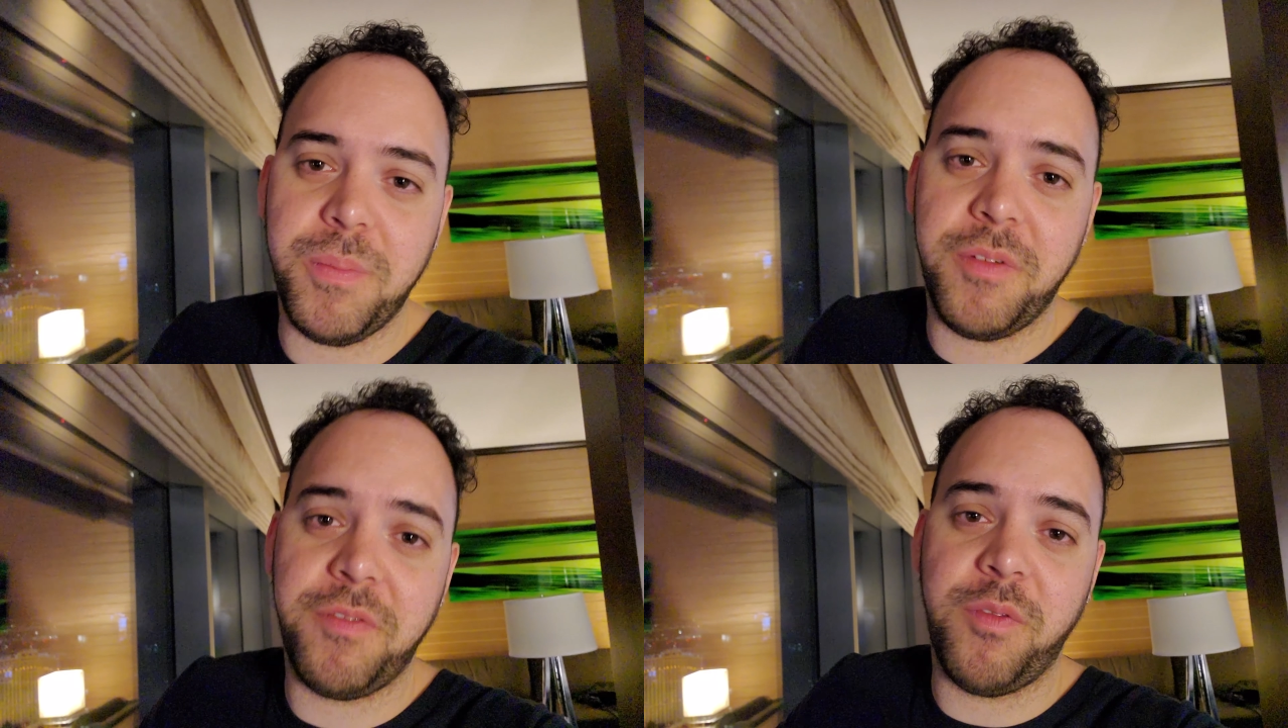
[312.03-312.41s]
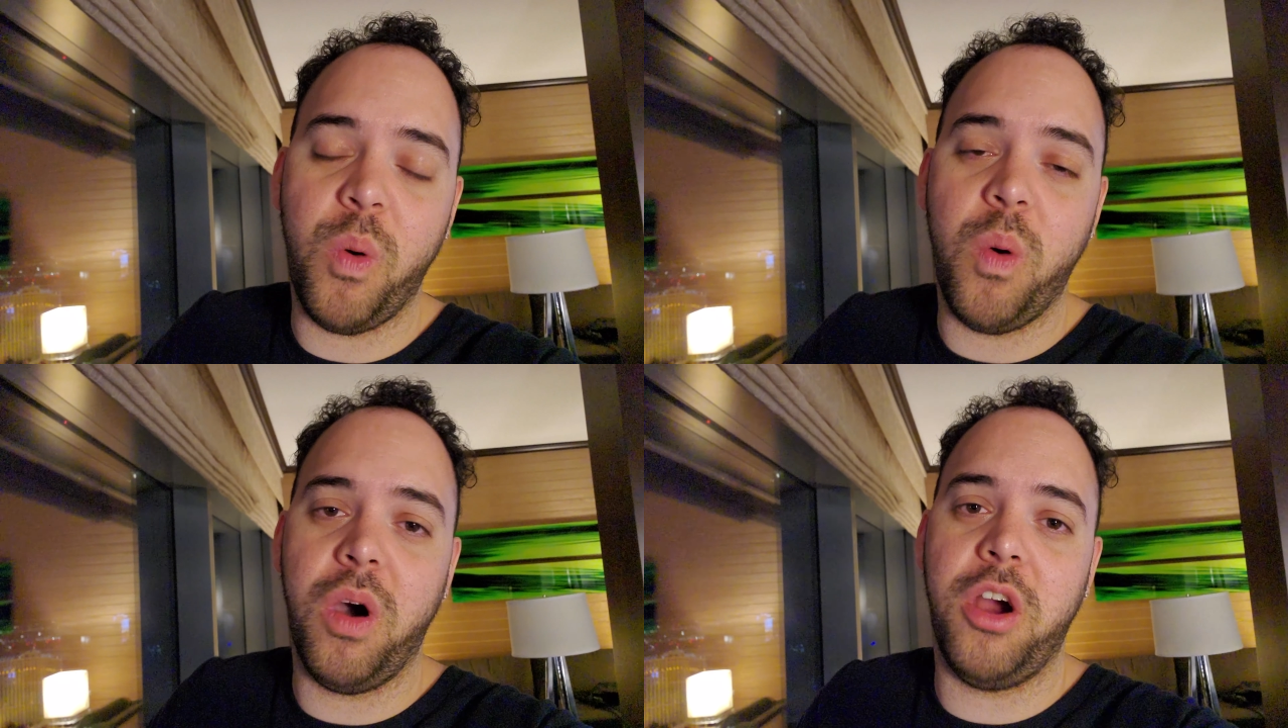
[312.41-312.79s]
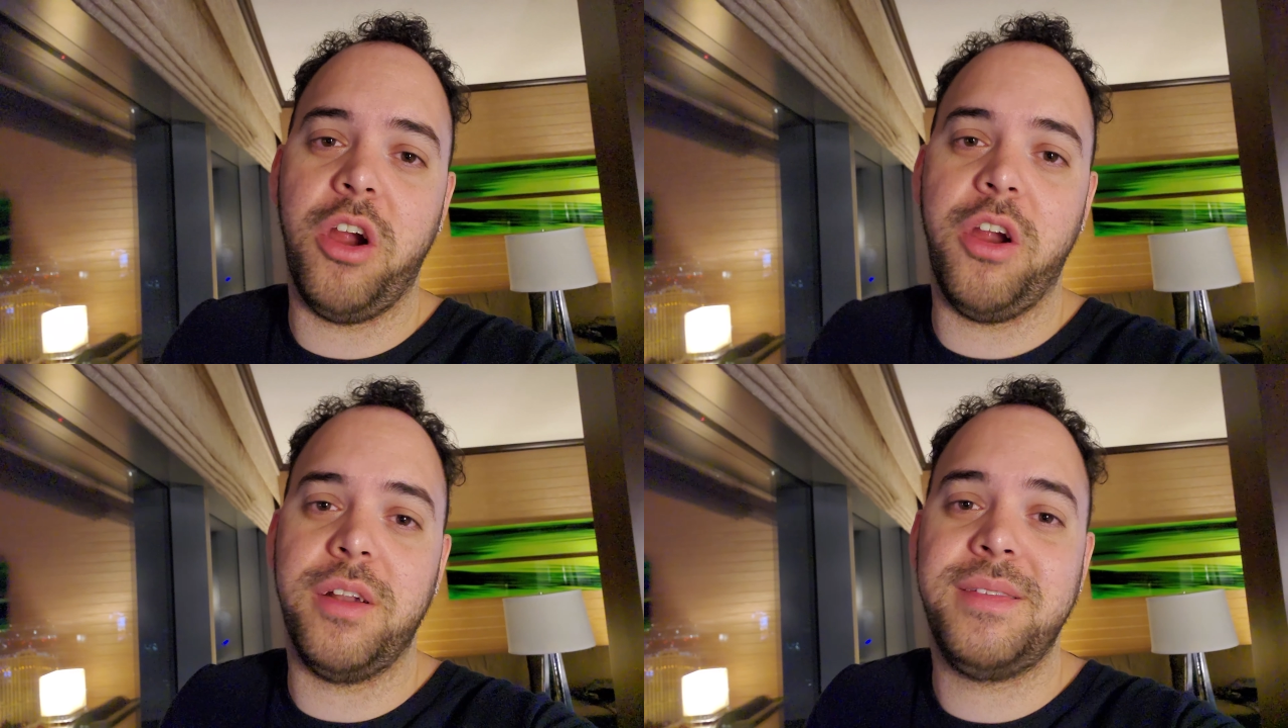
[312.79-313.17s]

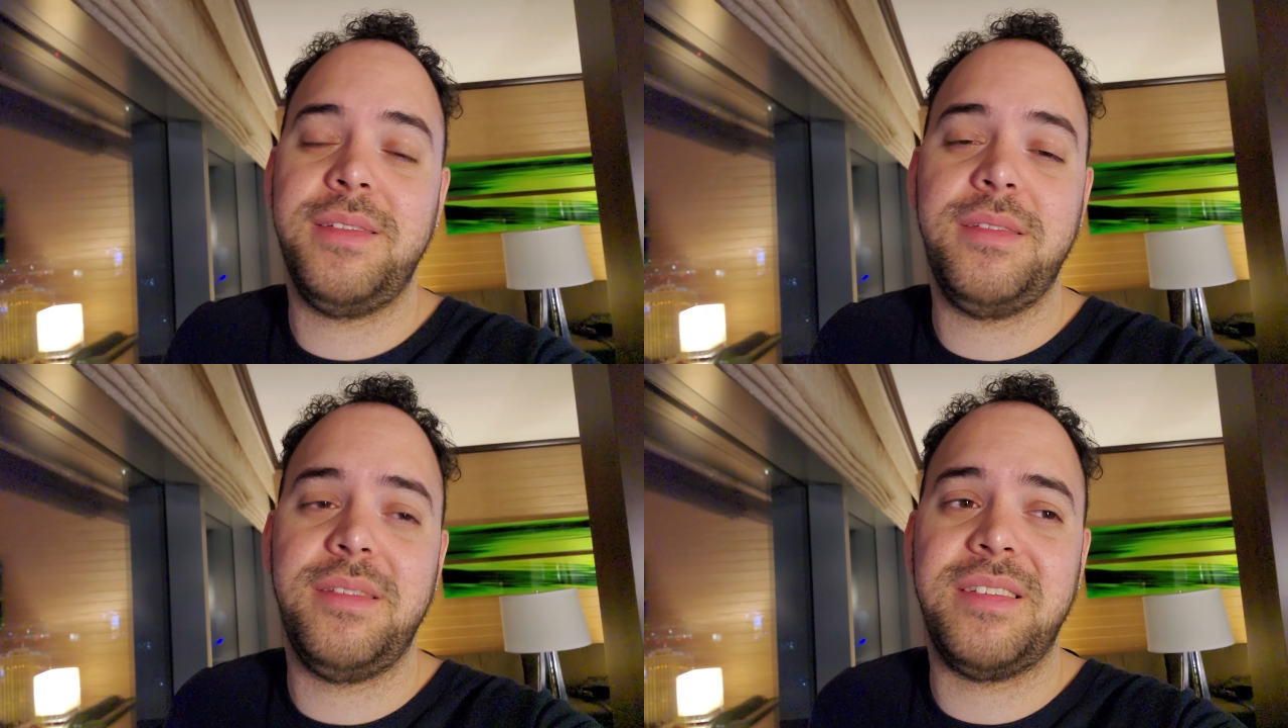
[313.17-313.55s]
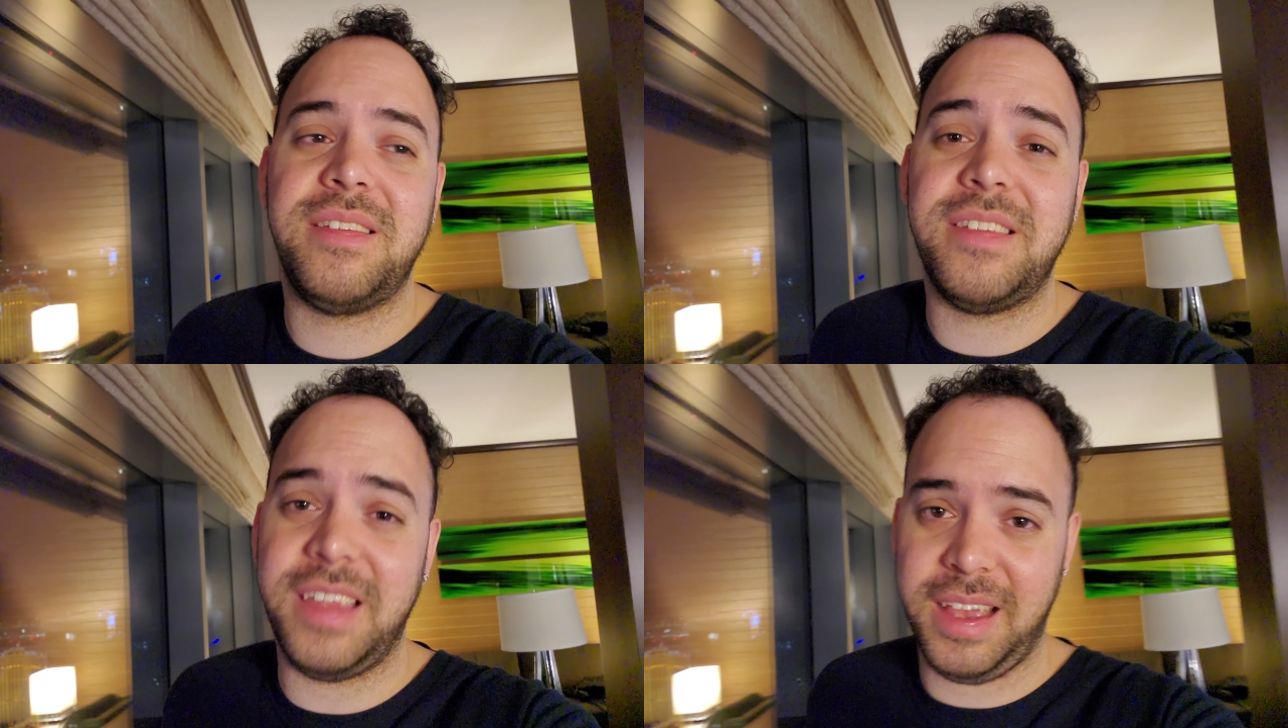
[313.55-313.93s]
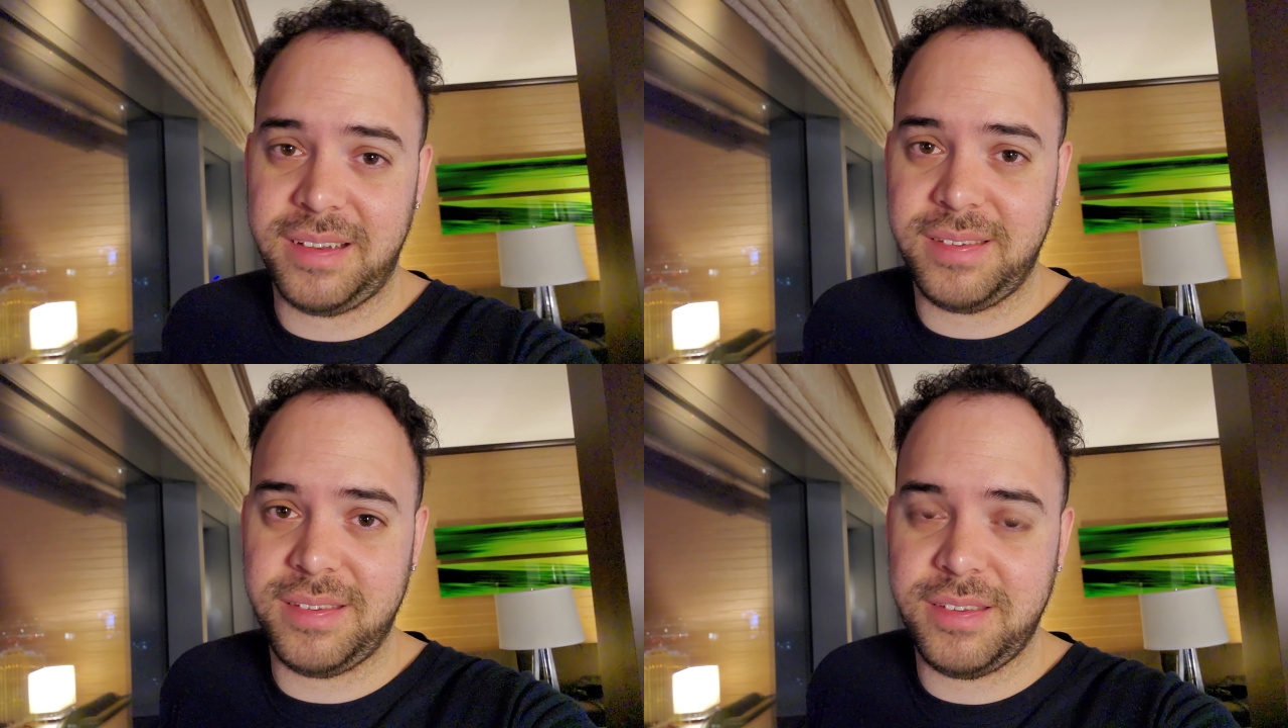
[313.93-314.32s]
before
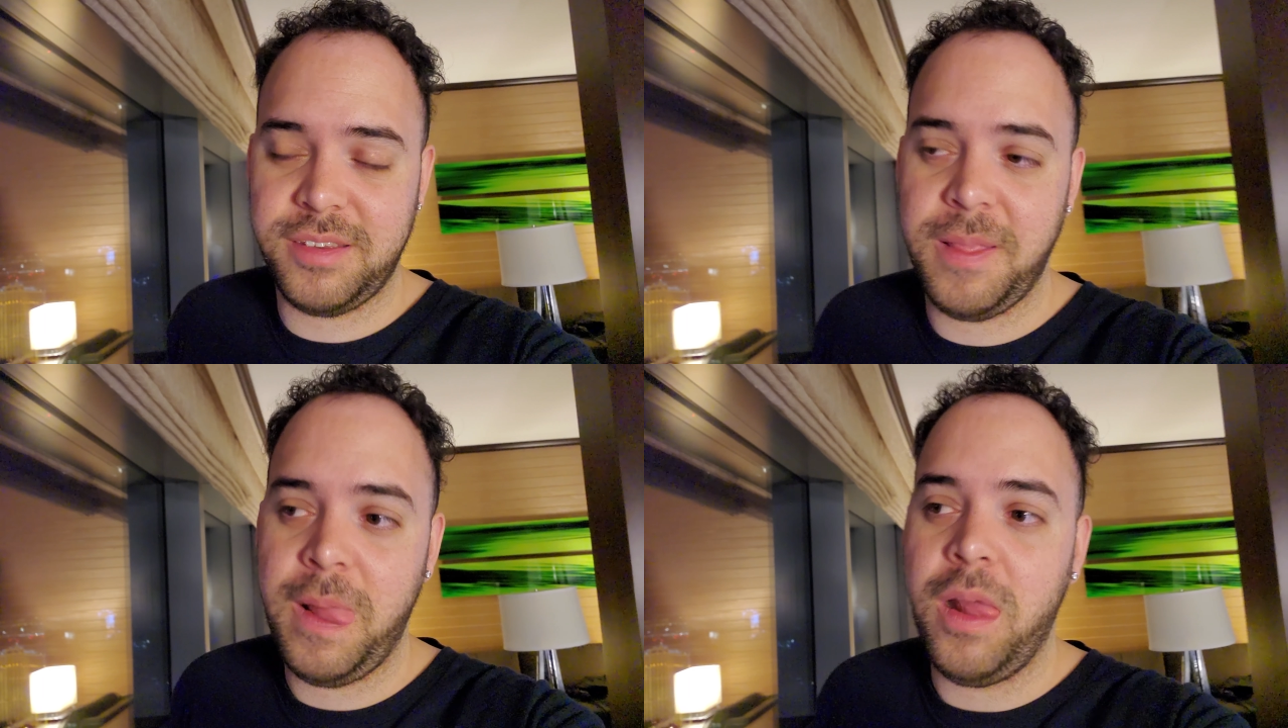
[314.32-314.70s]
6.